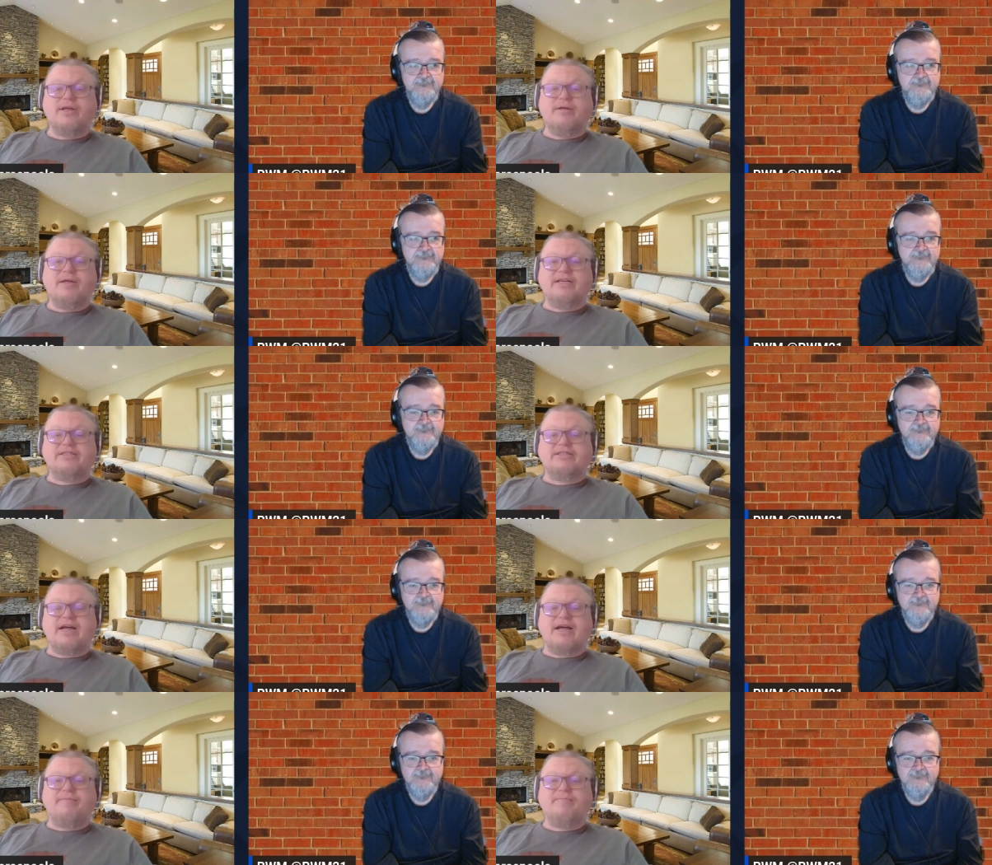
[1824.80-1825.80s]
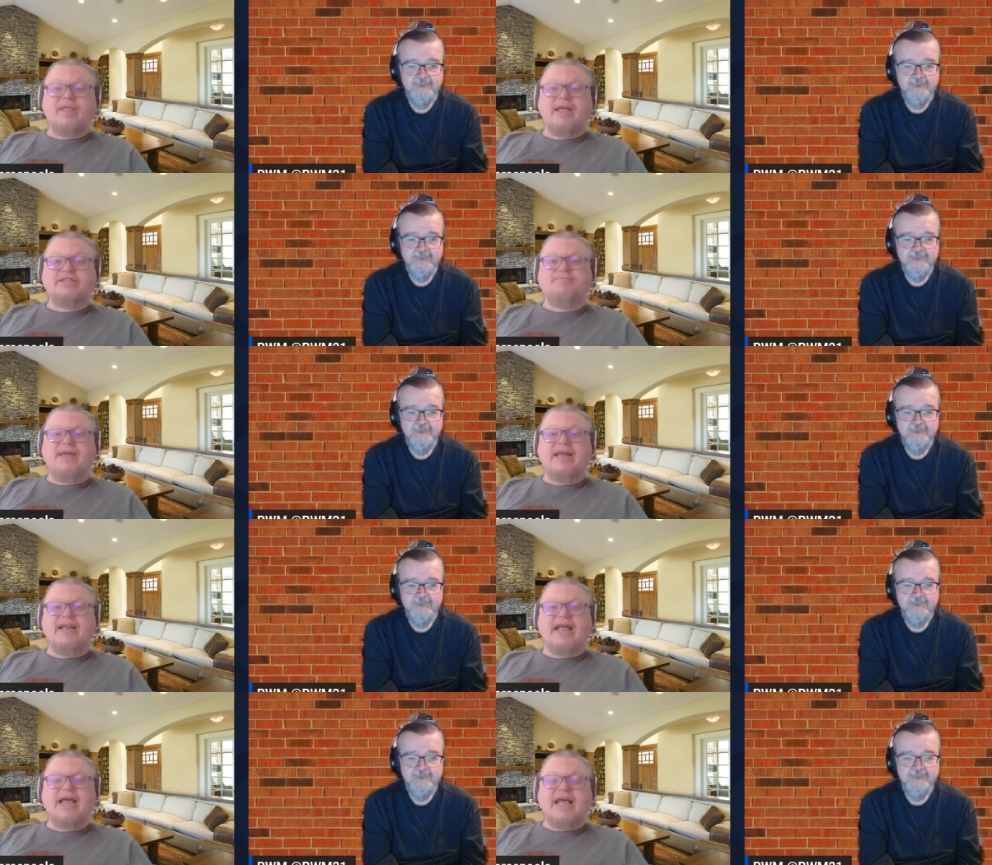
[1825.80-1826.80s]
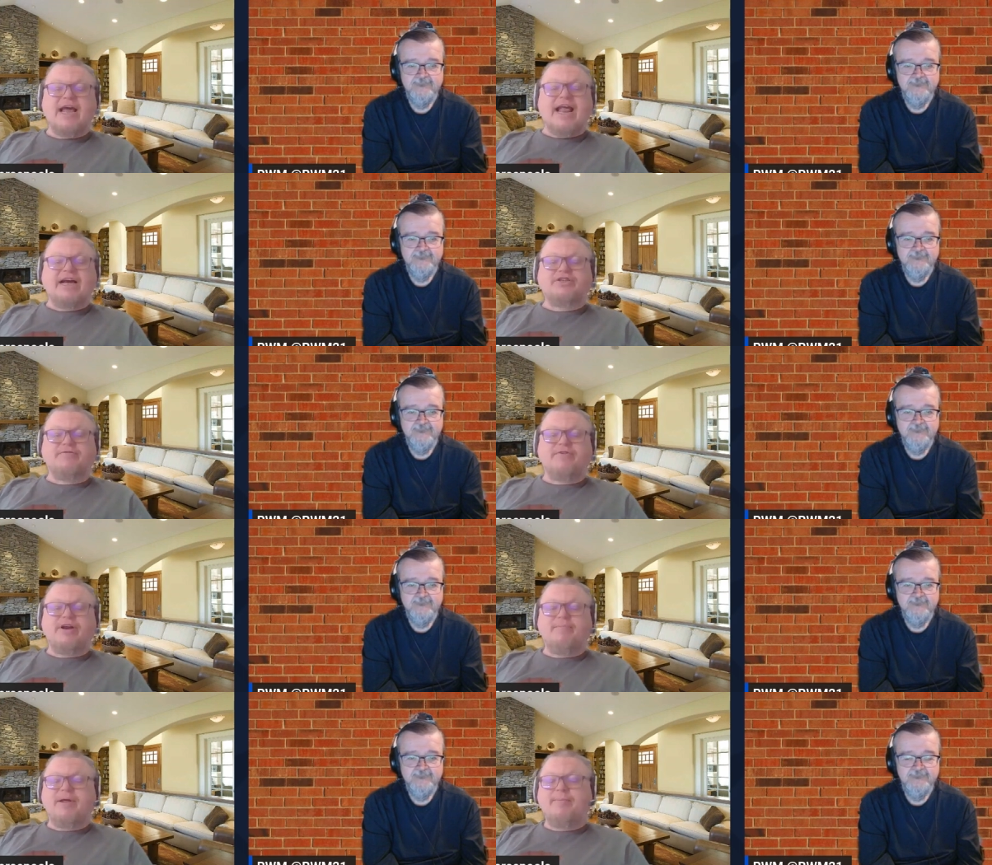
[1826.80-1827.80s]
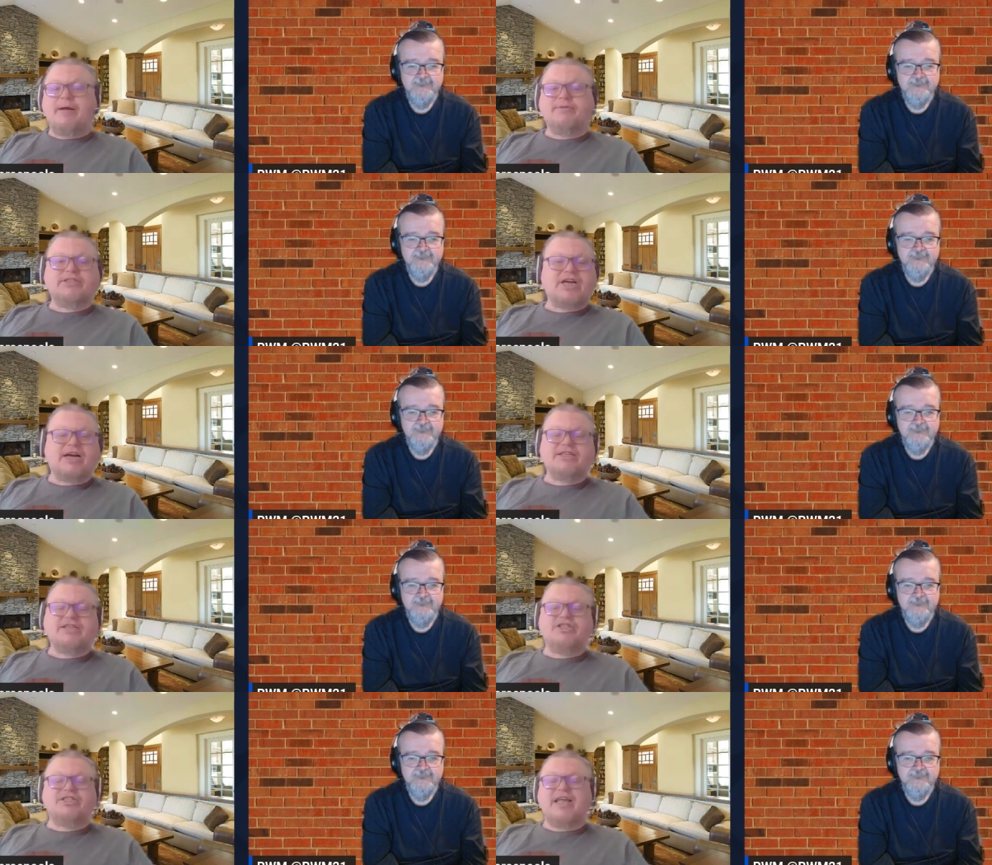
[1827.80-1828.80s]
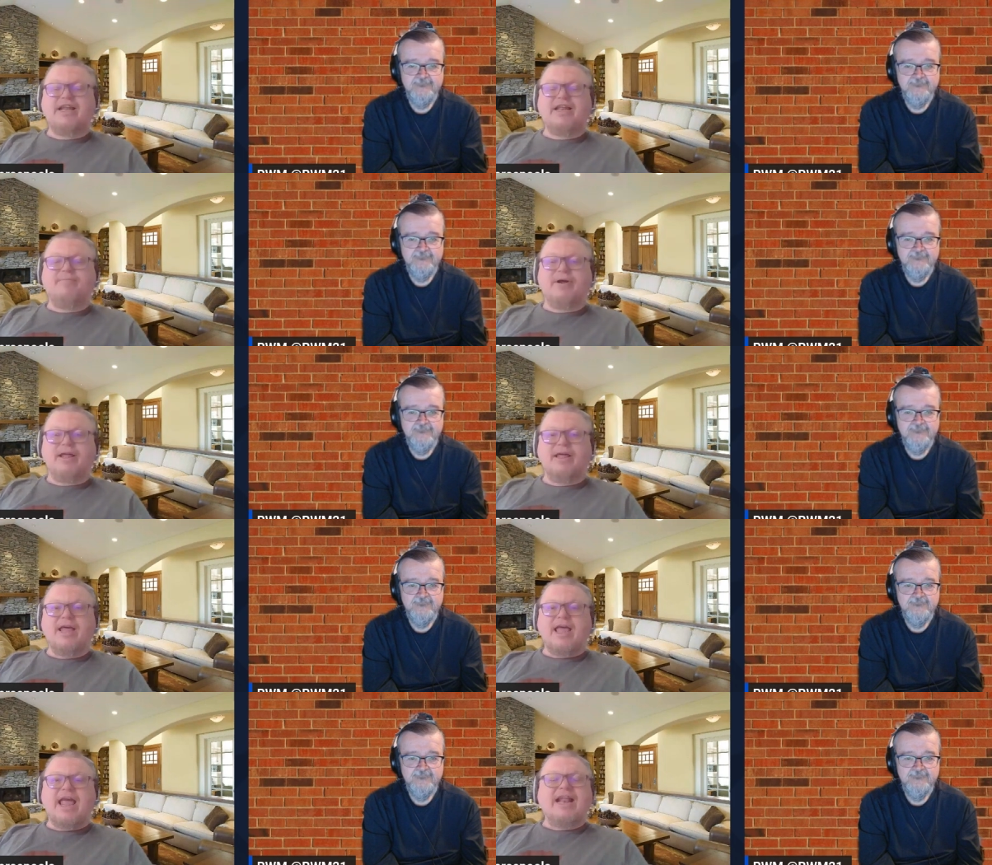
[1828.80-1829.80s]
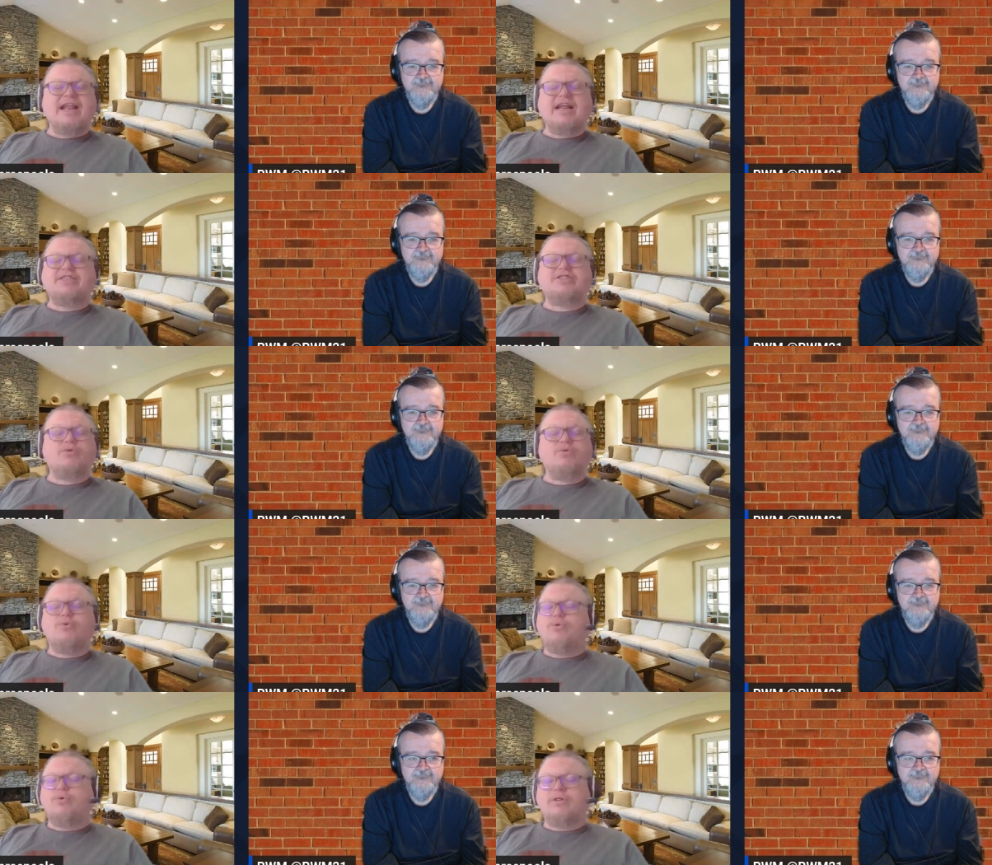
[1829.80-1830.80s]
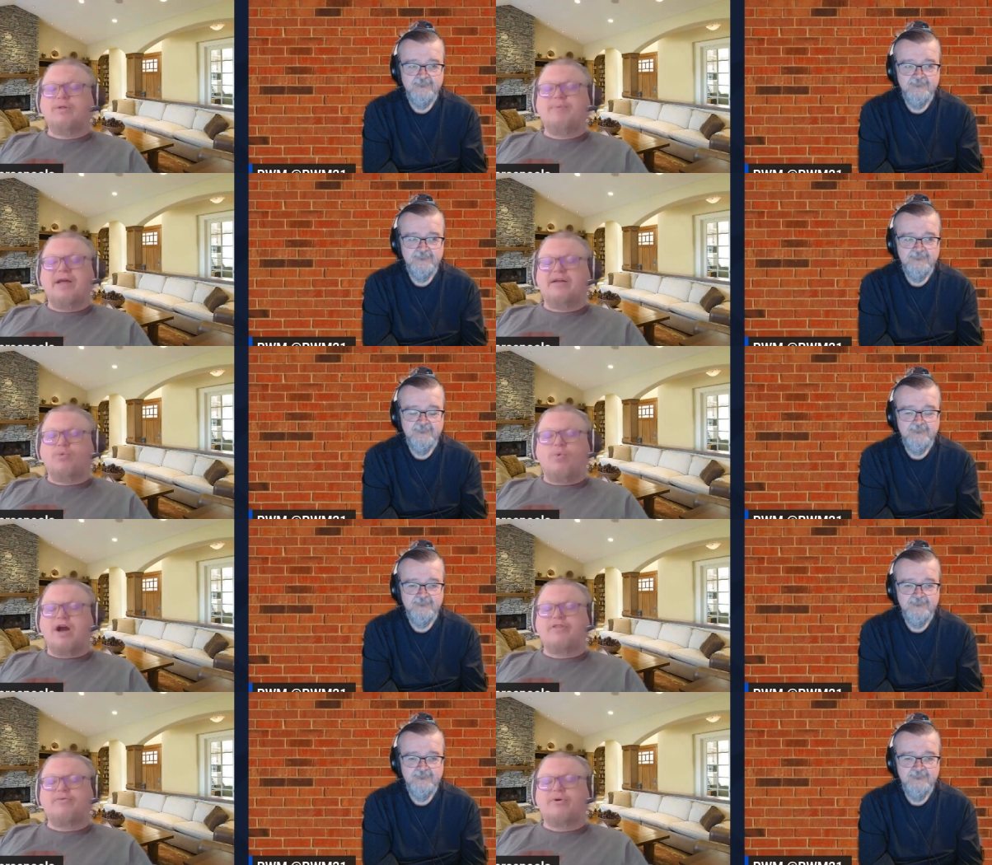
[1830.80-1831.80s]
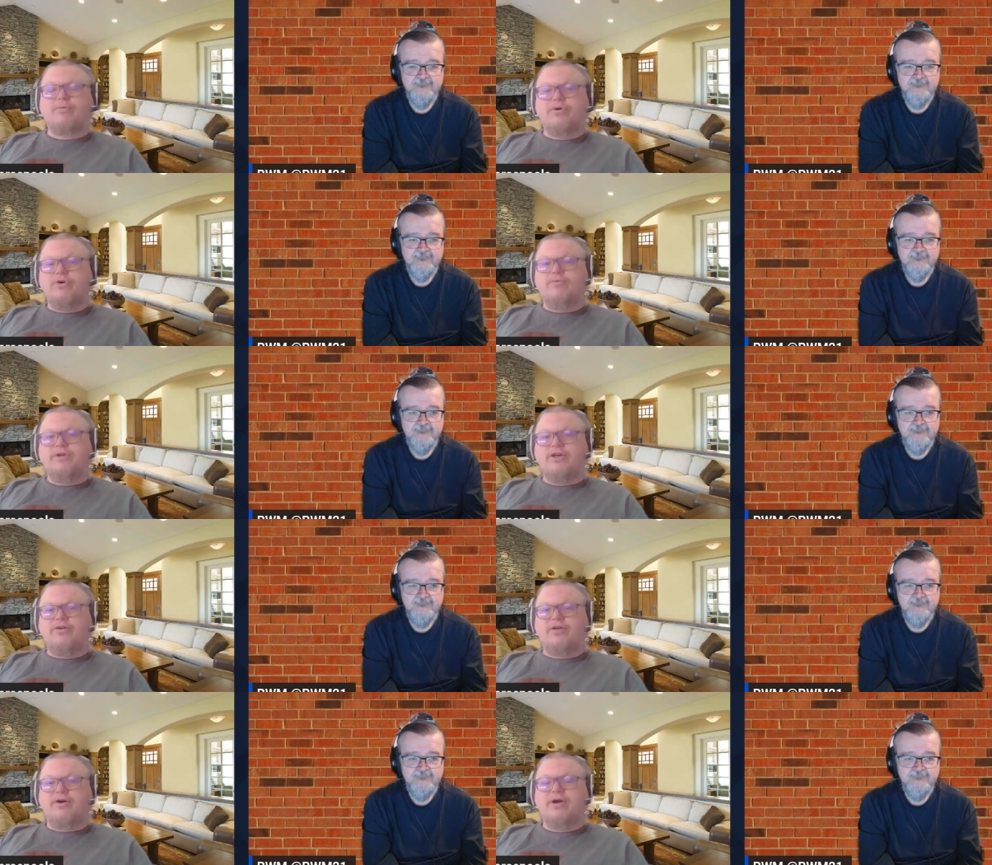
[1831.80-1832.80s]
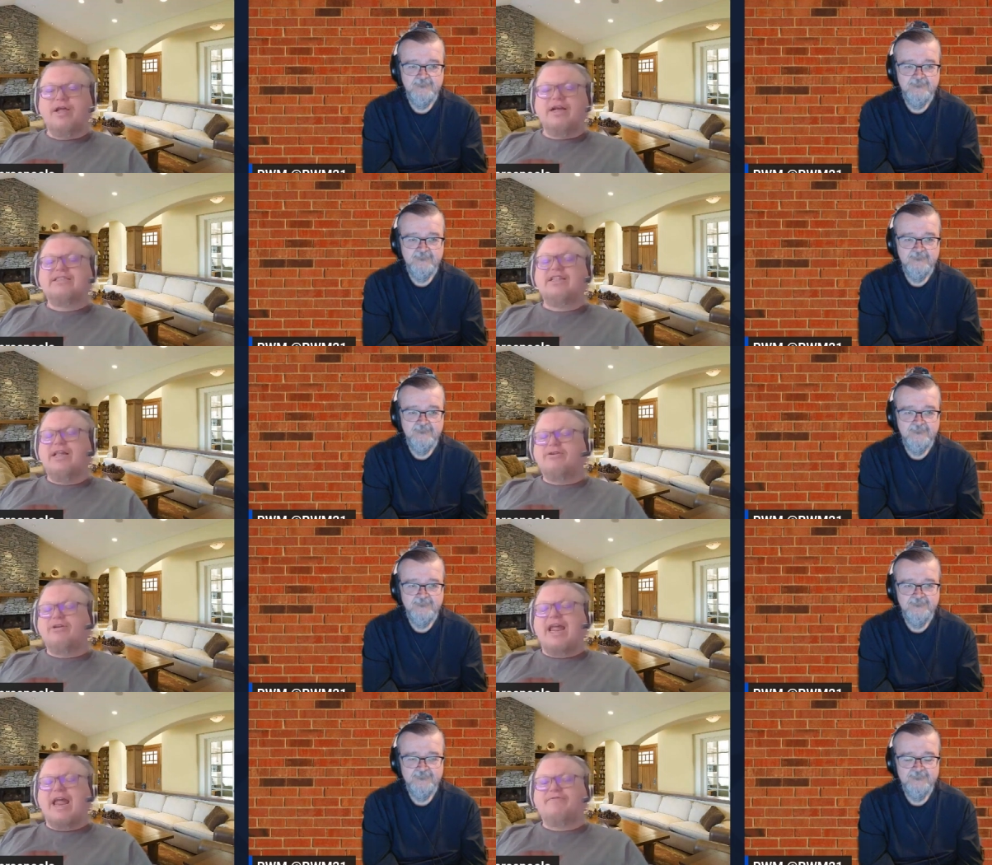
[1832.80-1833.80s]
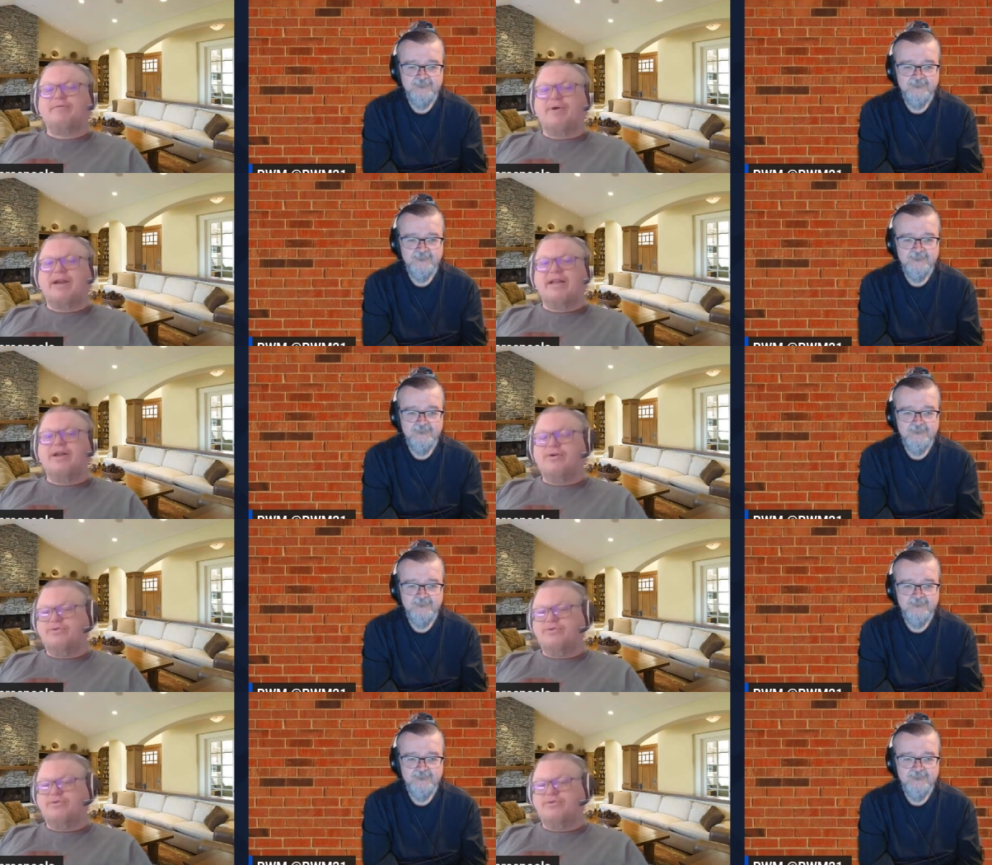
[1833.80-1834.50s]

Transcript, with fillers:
Speaker 1: is um, is being an, an extrovert and being able to talk to just anybody. And it's so cool being able to walk through a room with you though, because literally everybody knows